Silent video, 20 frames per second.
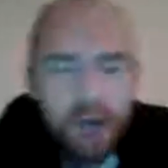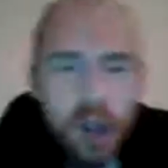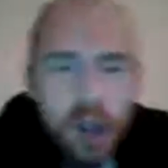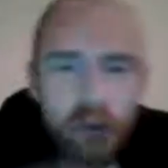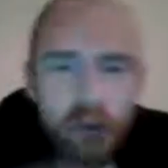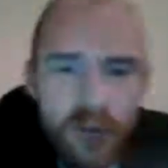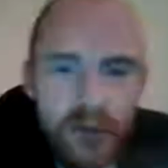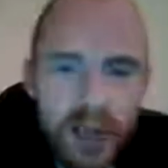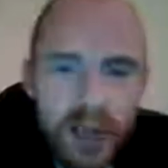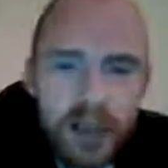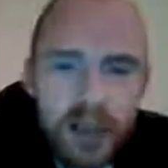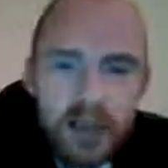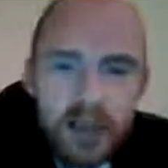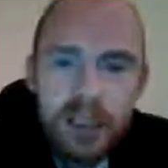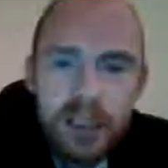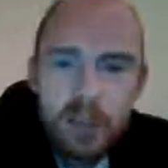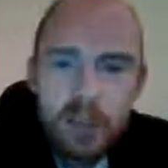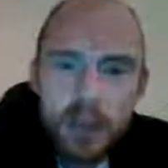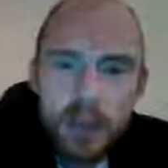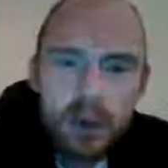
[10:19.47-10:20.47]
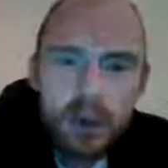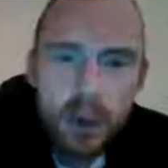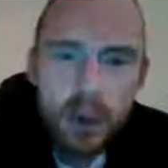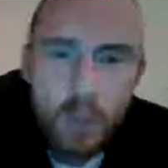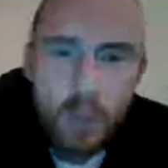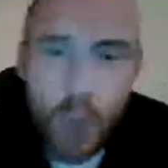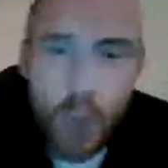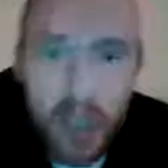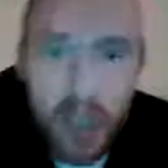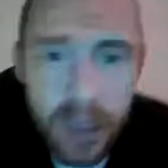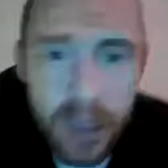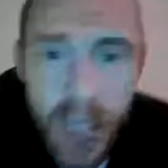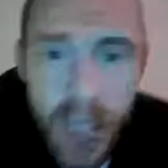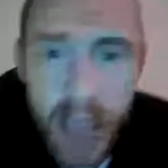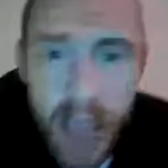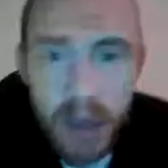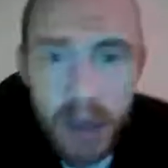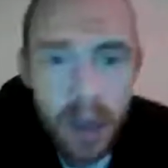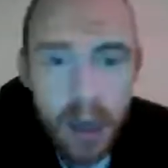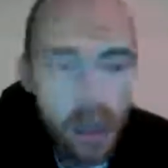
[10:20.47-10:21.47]
feel a spirit with
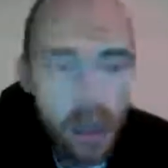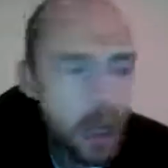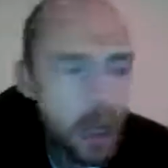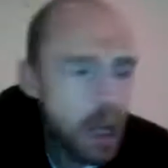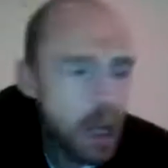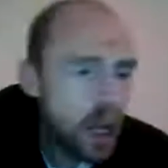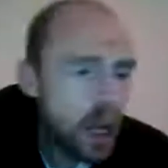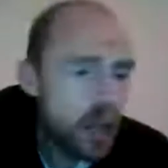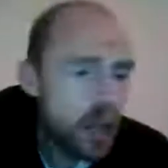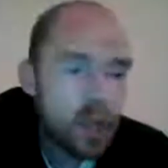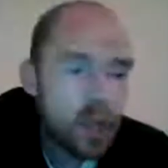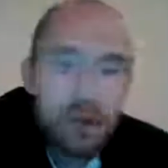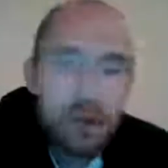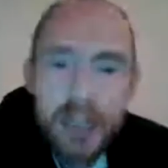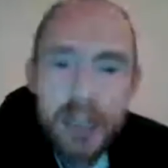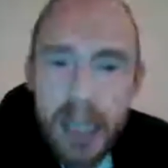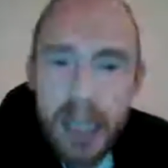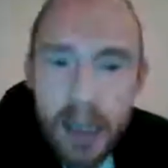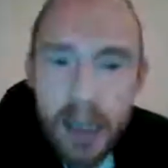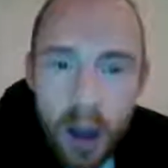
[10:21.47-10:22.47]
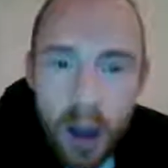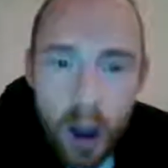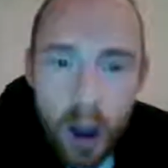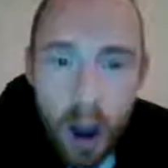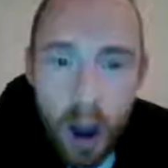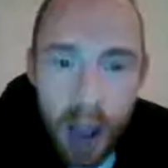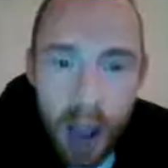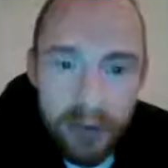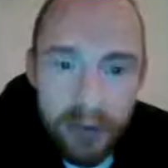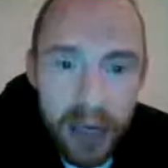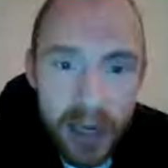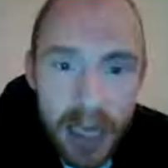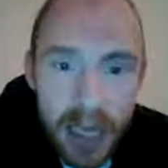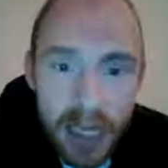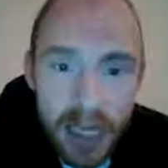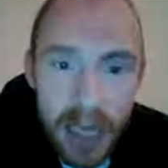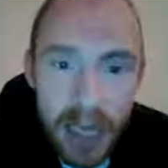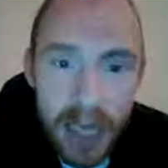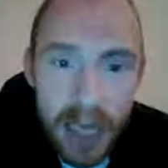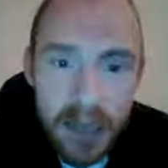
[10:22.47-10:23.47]
you and you say, oh, I feel
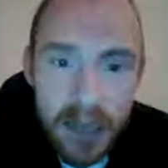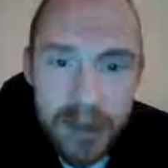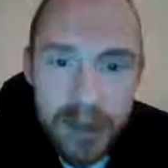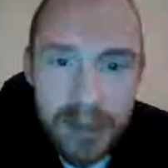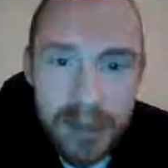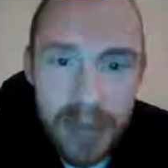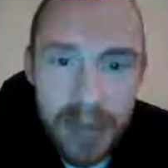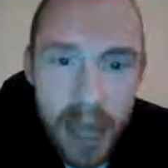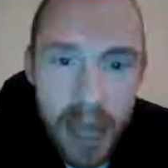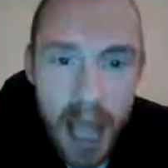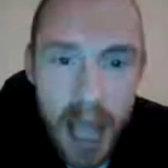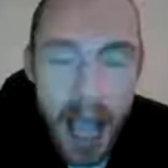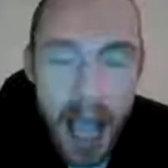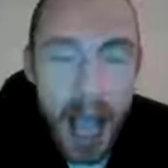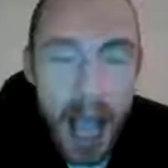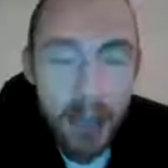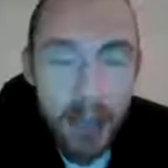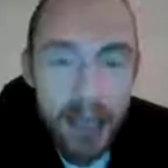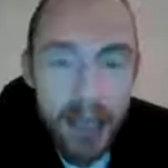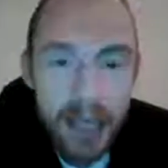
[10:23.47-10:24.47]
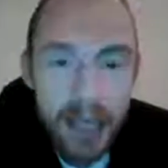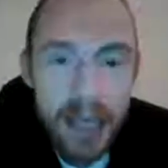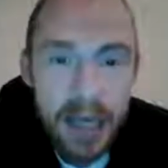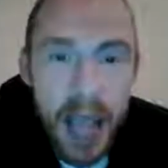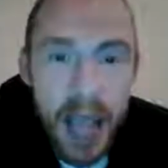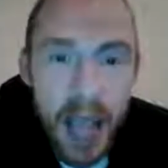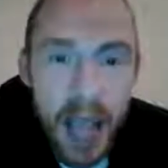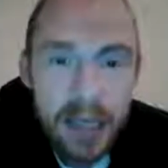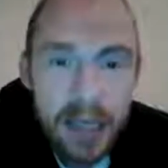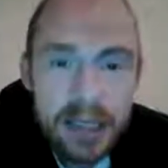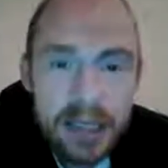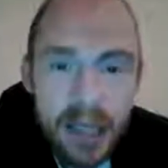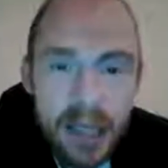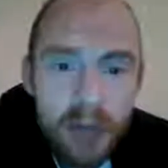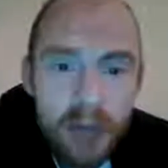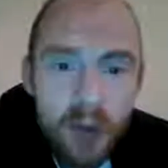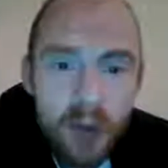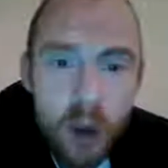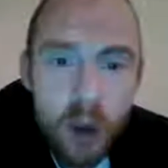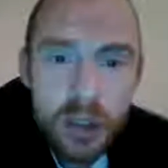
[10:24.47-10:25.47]
enlightened, I'm getting a higher
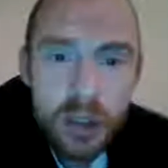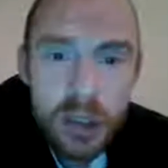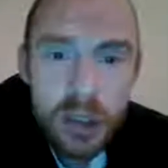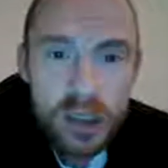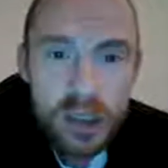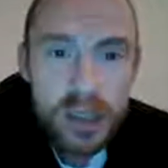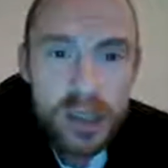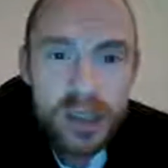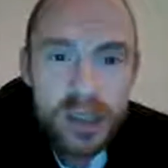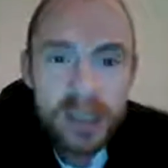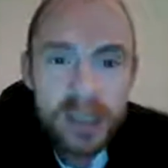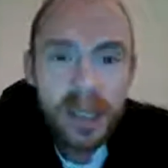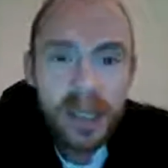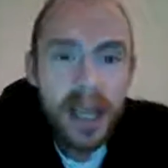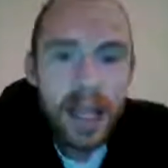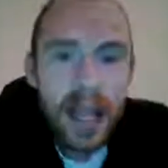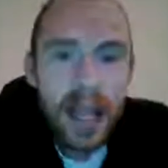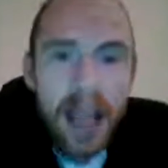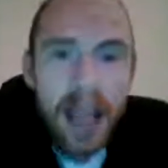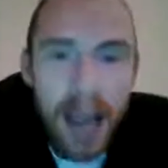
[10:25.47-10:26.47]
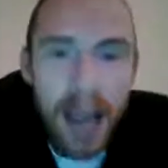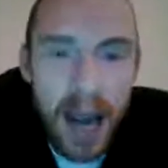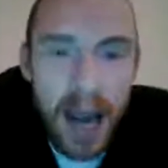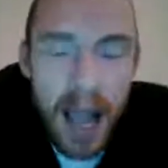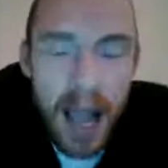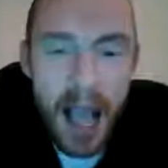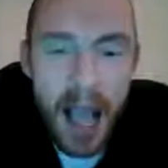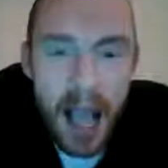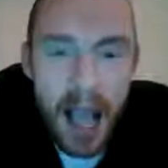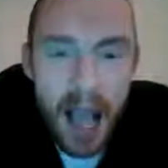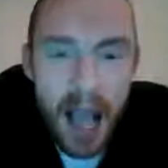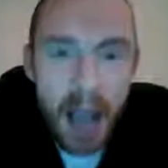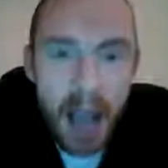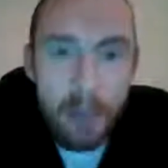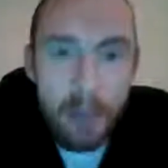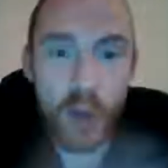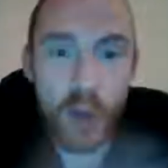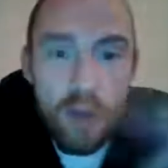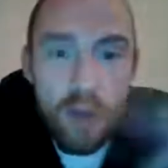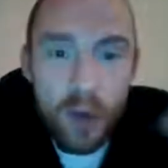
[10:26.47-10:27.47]
self-consciousness, I'm
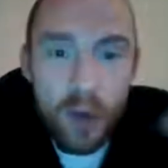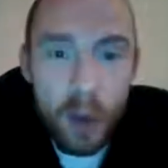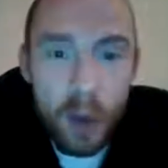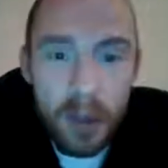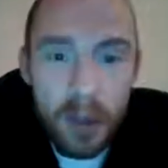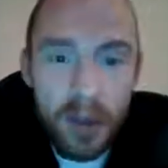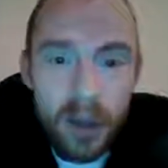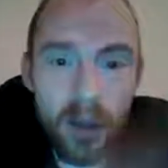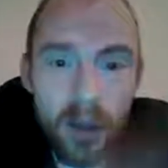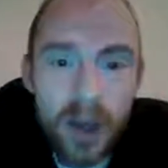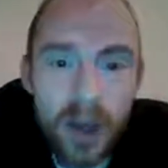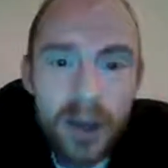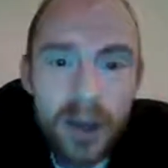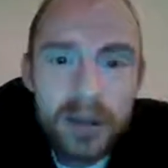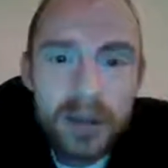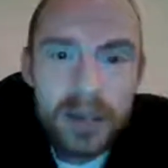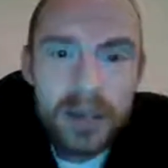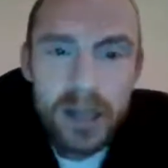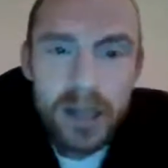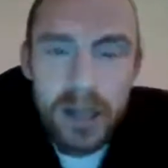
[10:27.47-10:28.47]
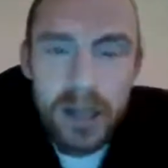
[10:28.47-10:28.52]
moving up in the world,